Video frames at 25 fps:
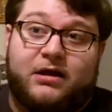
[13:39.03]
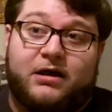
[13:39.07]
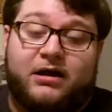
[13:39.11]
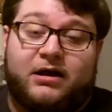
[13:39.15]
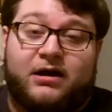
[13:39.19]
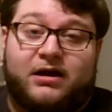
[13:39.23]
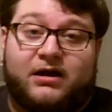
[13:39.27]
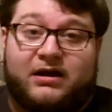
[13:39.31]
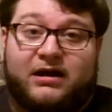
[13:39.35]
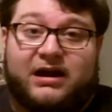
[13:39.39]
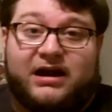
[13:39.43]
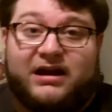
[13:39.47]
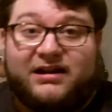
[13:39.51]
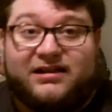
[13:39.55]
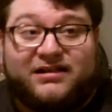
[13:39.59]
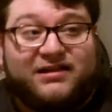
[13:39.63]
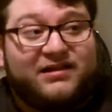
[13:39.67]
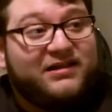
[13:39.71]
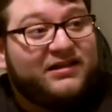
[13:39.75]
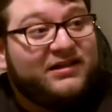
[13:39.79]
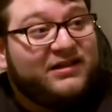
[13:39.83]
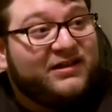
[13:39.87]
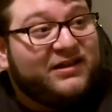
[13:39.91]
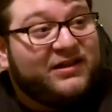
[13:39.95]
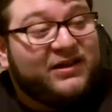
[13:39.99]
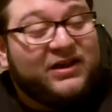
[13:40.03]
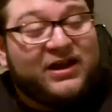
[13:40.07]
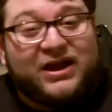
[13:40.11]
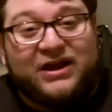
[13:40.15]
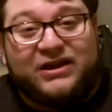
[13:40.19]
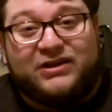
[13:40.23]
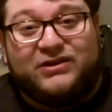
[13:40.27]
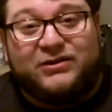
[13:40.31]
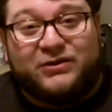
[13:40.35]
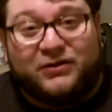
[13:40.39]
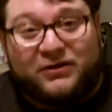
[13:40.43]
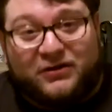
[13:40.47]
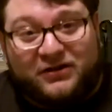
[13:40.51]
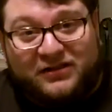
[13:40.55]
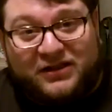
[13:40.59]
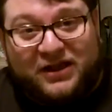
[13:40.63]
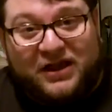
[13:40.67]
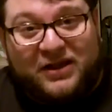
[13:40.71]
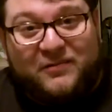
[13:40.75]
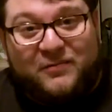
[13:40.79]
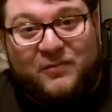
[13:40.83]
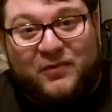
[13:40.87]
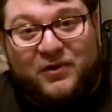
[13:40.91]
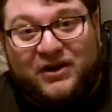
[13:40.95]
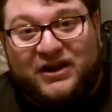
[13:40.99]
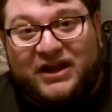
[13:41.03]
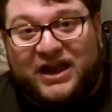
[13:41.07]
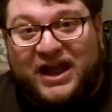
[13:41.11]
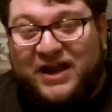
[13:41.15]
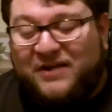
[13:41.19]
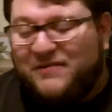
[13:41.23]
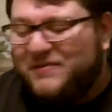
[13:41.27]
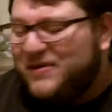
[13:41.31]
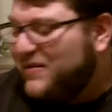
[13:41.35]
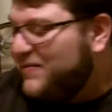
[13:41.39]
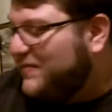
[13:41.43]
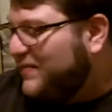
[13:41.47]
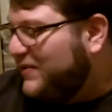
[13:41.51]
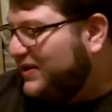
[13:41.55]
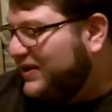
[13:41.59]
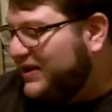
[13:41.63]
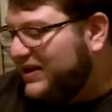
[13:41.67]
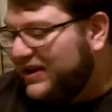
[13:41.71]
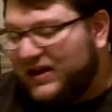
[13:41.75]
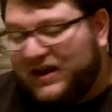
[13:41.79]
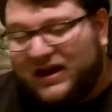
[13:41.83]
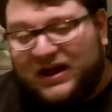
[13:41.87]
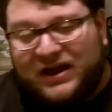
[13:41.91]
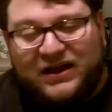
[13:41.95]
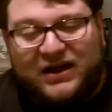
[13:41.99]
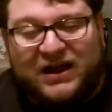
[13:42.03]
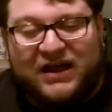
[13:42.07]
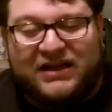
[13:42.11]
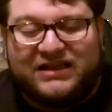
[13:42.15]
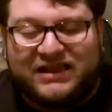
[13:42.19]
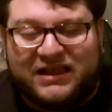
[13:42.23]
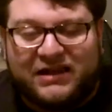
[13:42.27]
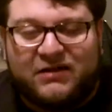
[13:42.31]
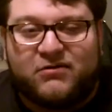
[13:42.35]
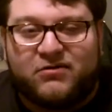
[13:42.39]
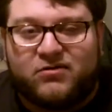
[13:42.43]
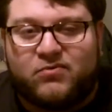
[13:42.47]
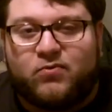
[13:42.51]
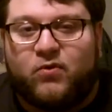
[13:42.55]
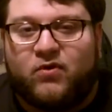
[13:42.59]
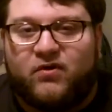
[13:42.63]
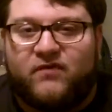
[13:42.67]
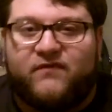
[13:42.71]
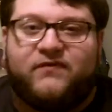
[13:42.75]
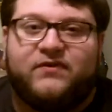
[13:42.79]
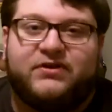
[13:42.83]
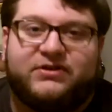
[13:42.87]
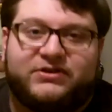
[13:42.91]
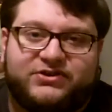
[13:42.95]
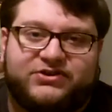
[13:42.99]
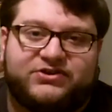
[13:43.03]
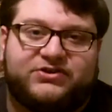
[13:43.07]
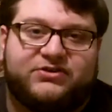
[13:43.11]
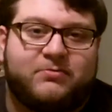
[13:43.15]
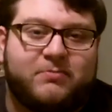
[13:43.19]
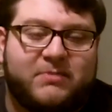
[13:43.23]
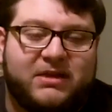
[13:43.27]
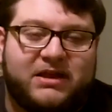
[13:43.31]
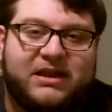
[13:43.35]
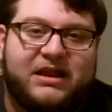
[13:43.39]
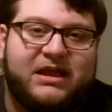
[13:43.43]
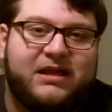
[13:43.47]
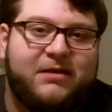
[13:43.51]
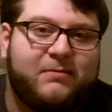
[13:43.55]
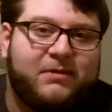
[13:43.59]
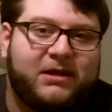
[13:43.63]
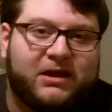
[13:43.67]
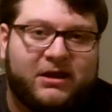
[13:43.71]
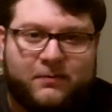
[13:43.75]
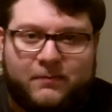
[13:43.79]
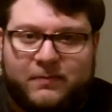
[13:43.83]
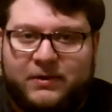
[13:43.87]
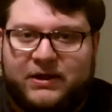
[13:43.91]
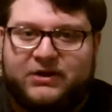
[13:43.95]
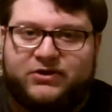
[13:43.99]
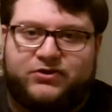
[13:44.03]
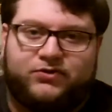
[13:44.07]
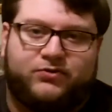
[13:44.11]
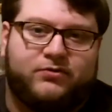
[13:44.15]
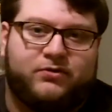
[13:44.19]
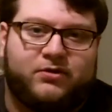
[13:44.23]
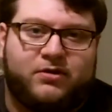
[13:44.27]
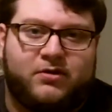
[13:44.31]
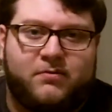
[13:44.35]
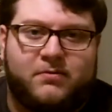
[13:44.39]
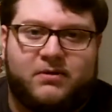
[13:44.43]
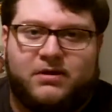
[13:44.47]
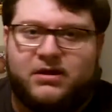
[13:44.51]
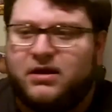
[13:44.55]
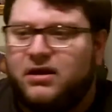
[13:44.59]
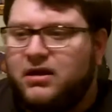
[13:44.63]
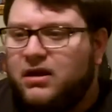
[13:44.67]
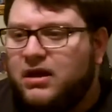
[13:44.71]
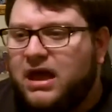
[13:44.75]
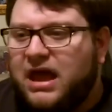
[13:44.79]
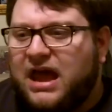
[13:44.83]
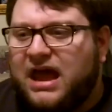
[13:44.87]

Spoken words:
Kind of took a lot of money out of me, but I think it was worth it just to meet him and get a picture with him.